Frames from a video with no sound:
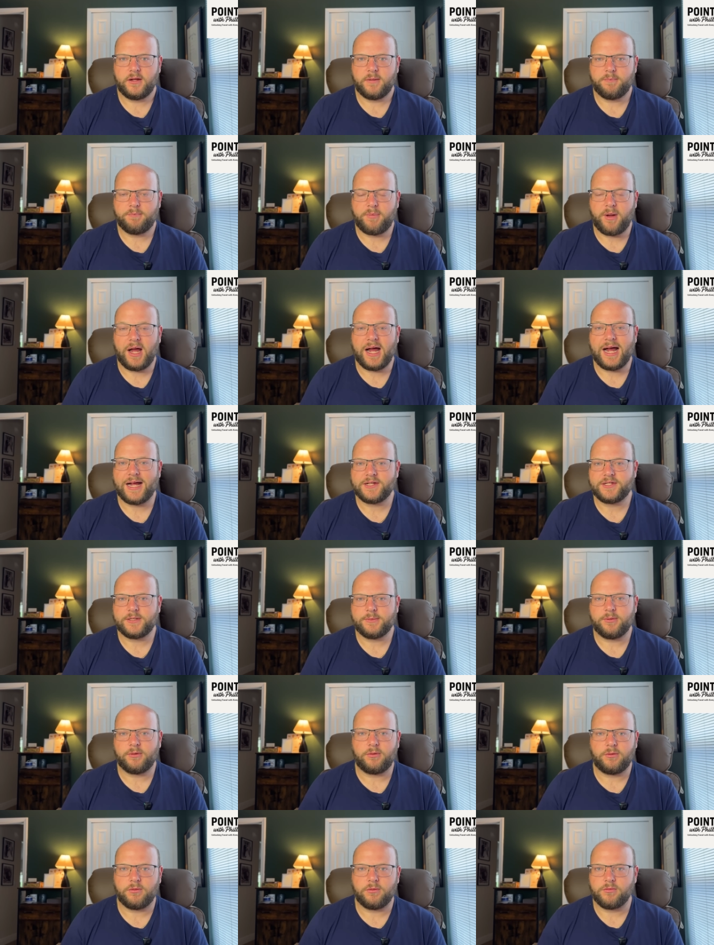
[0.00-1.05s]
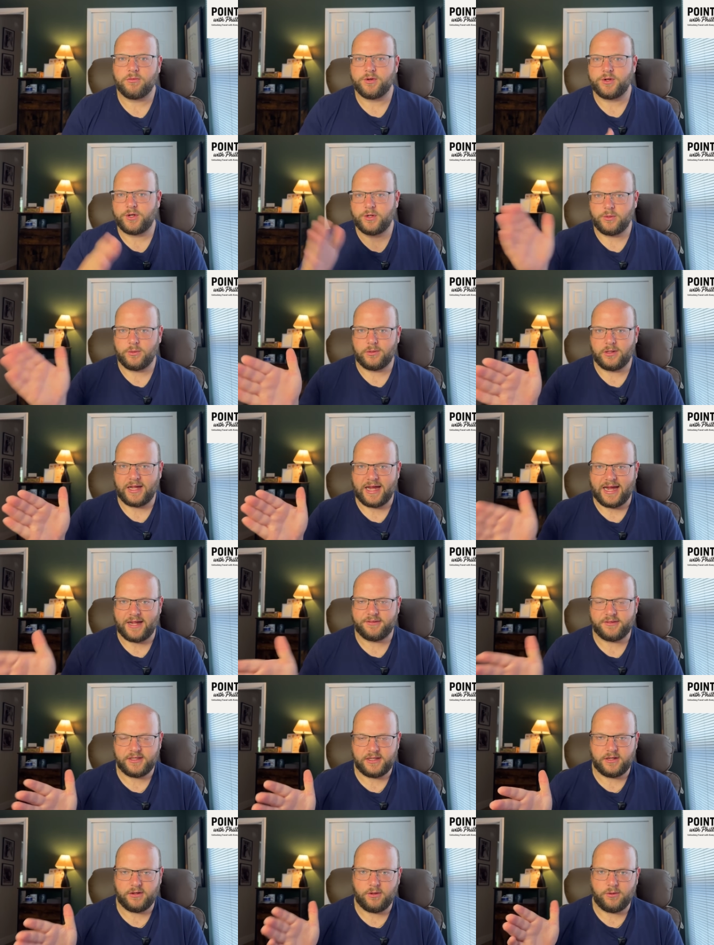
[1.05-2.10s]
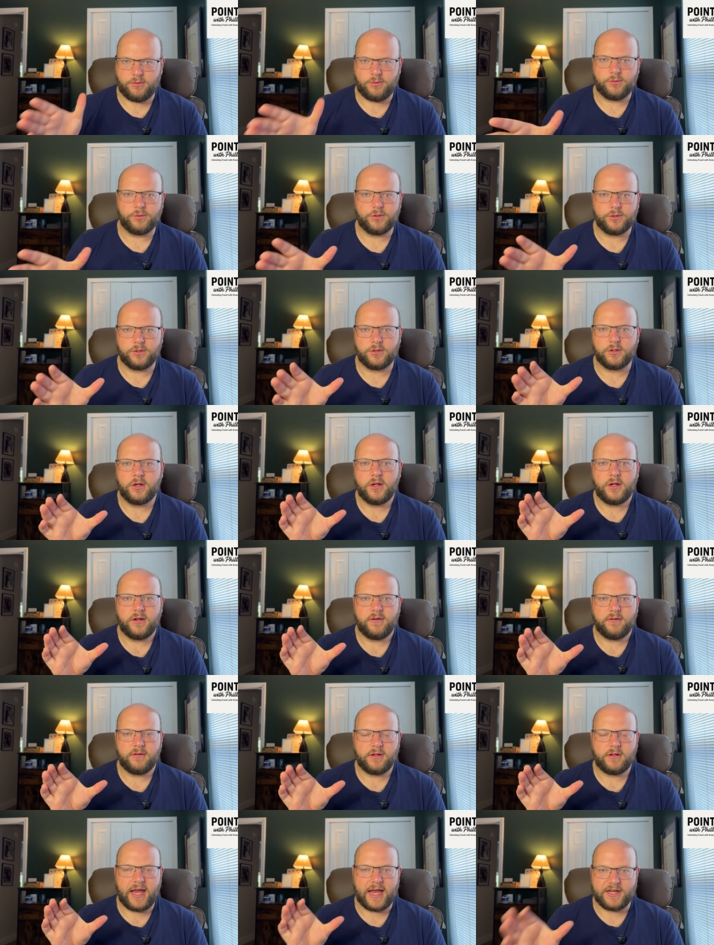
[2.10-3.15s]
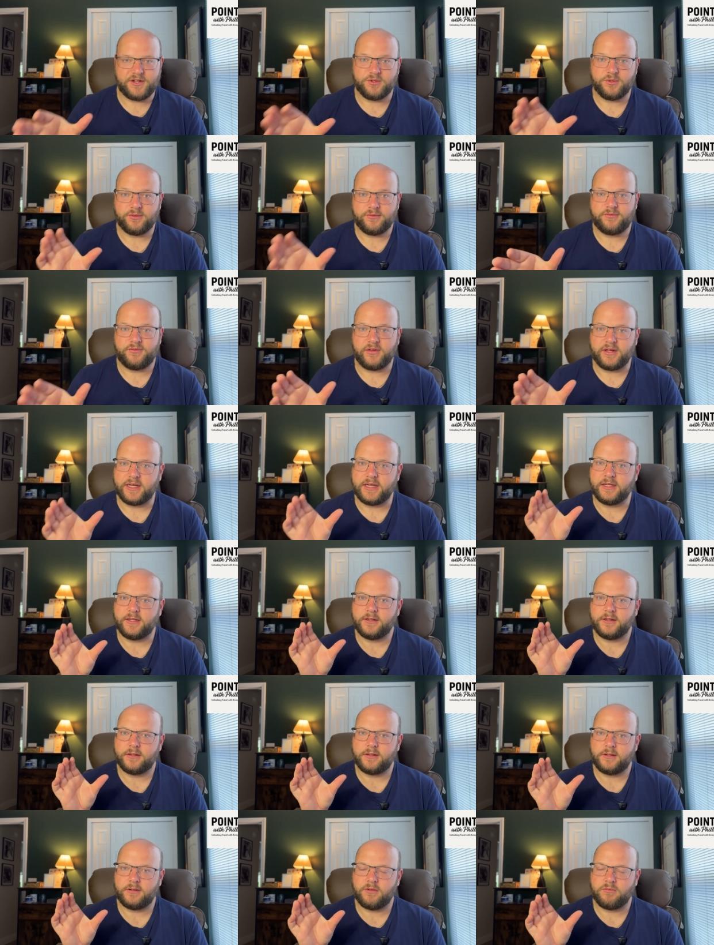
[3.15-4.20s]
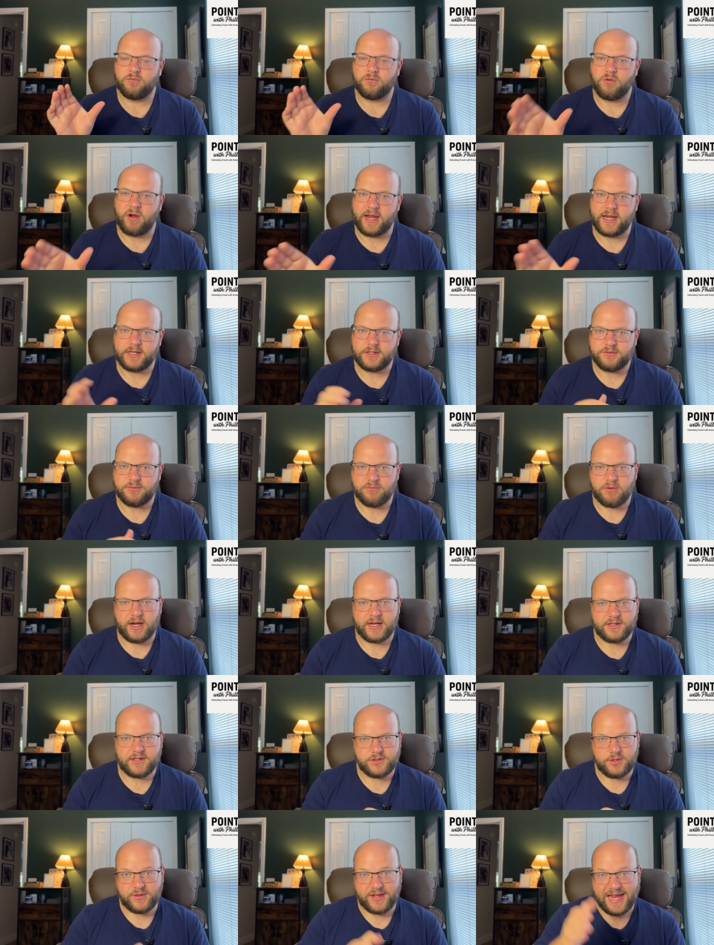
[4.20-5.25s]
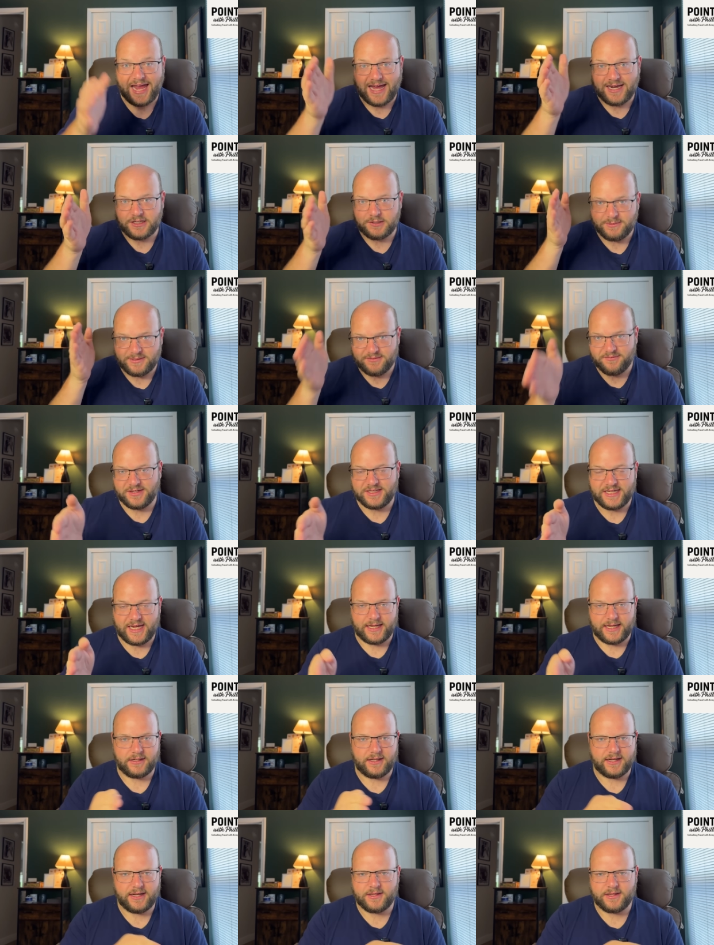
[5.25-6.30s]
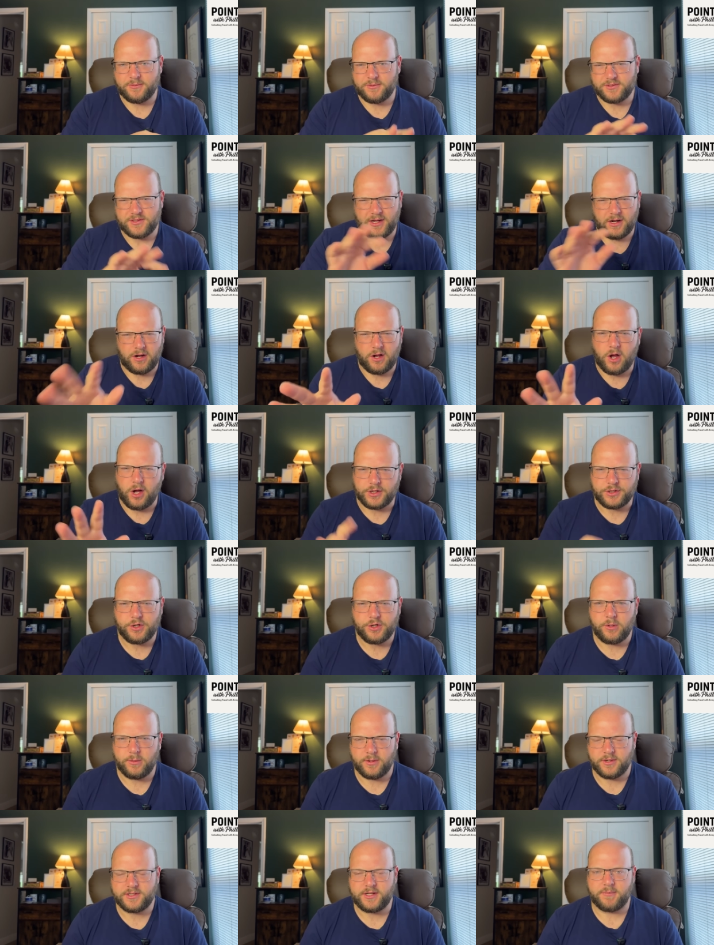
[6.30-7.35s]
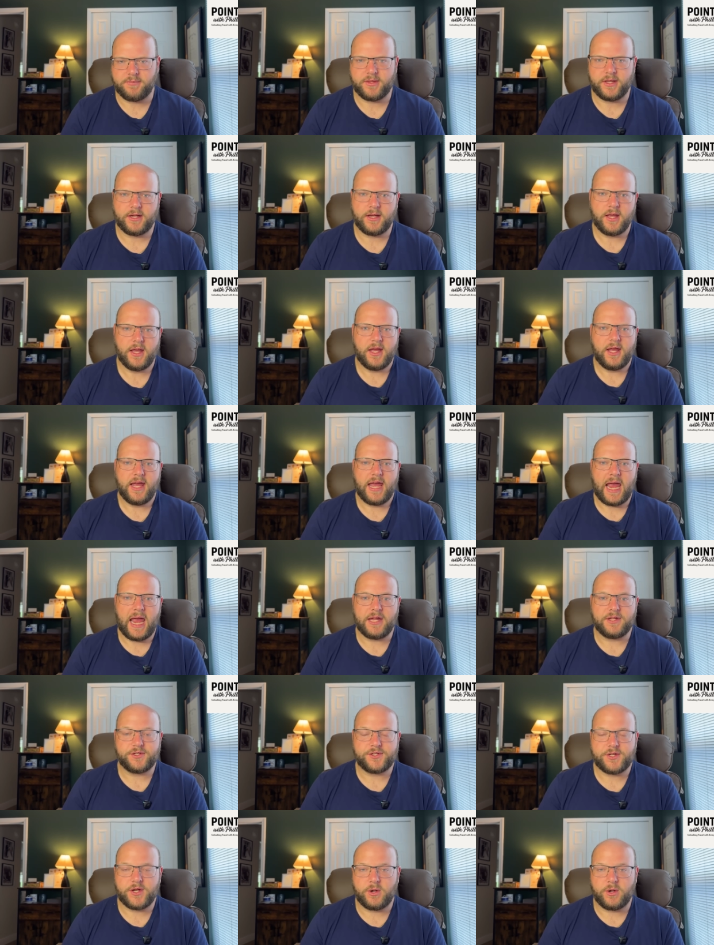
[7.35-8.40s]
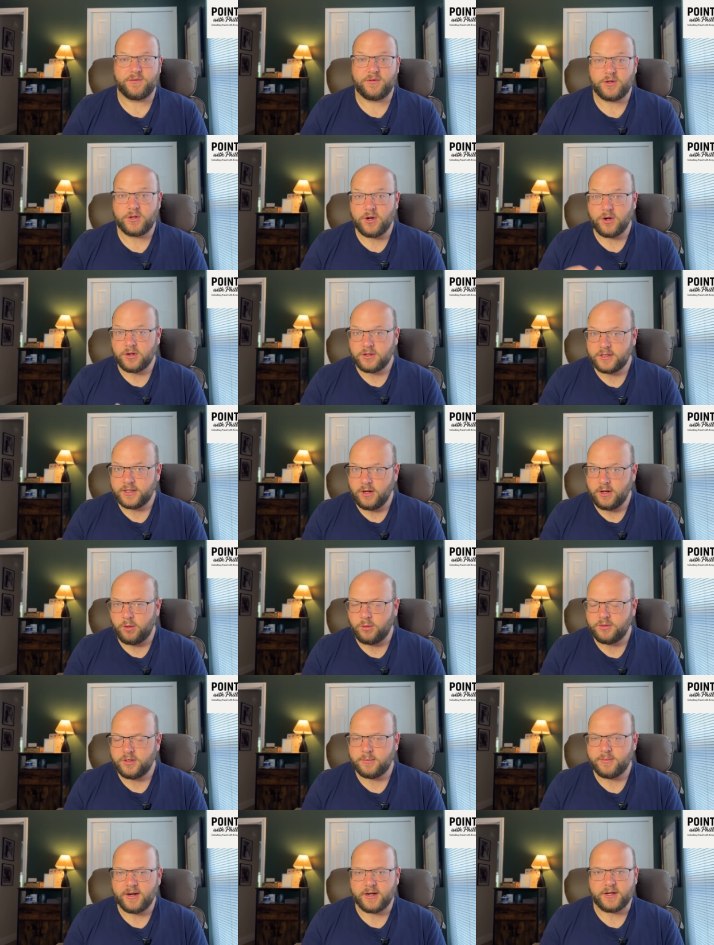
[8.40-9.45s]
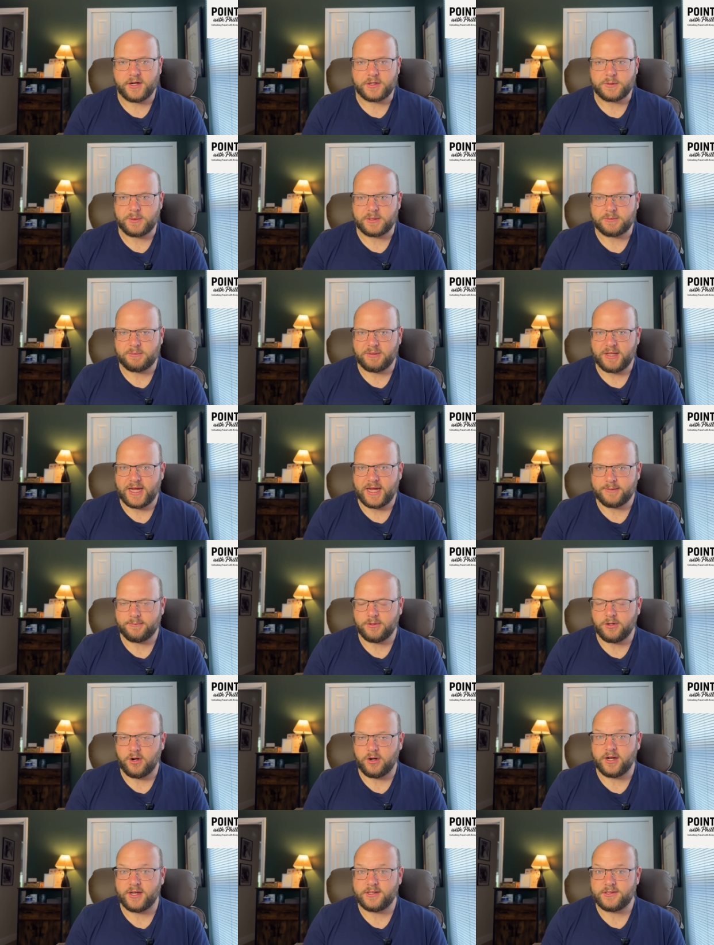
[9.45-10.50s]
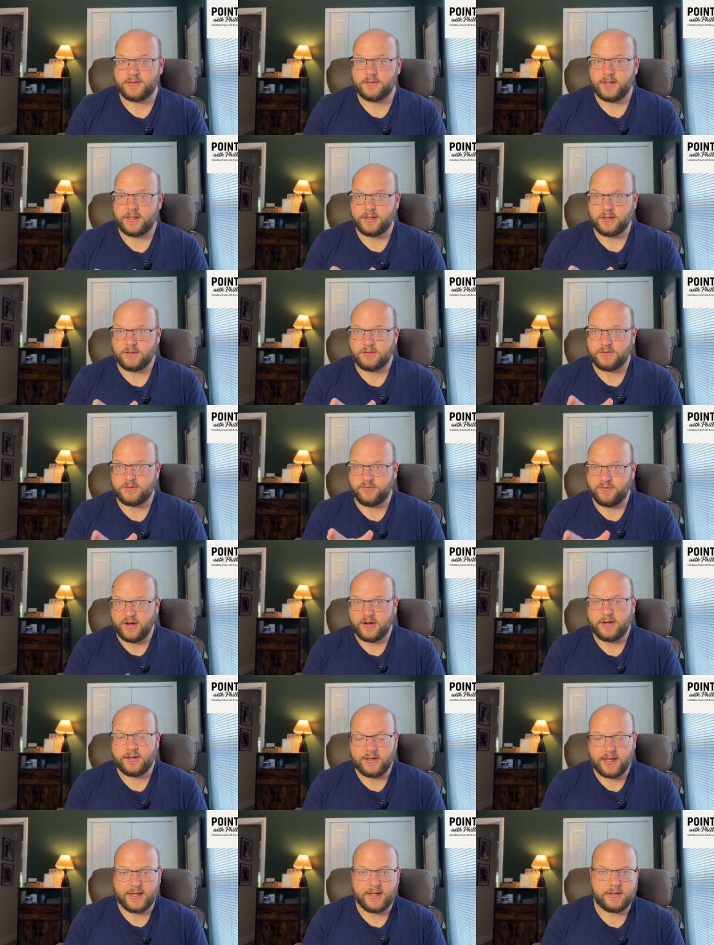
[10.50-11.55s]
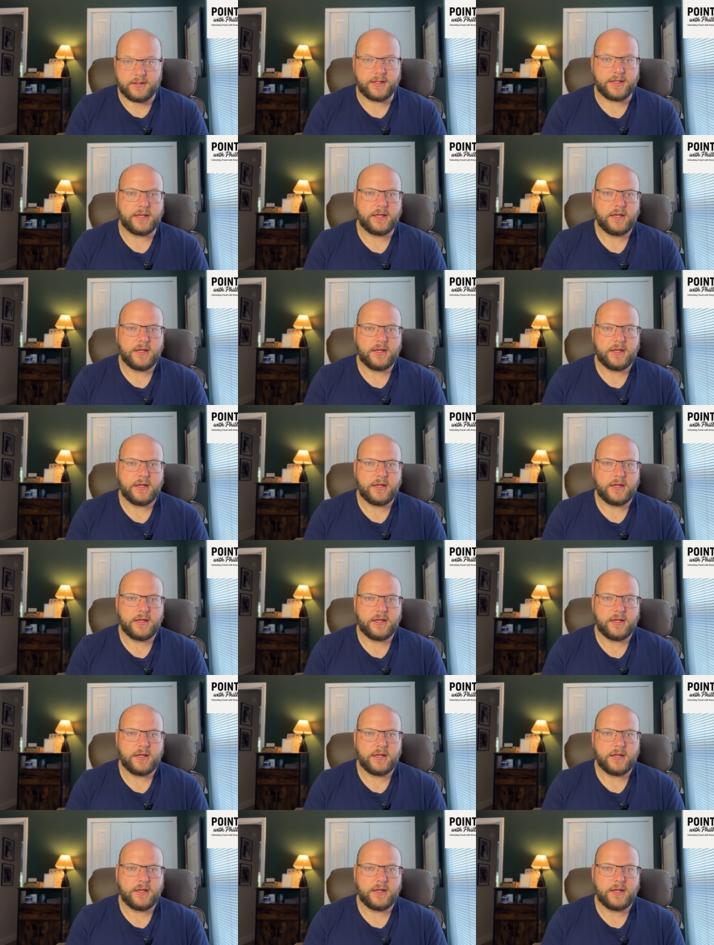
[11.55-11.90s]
possible renewal at the older annual fee rate, right? And so they had a specific date, like I think it was like October or something. And so if you currently hold the American Express Platinum card, it's very likely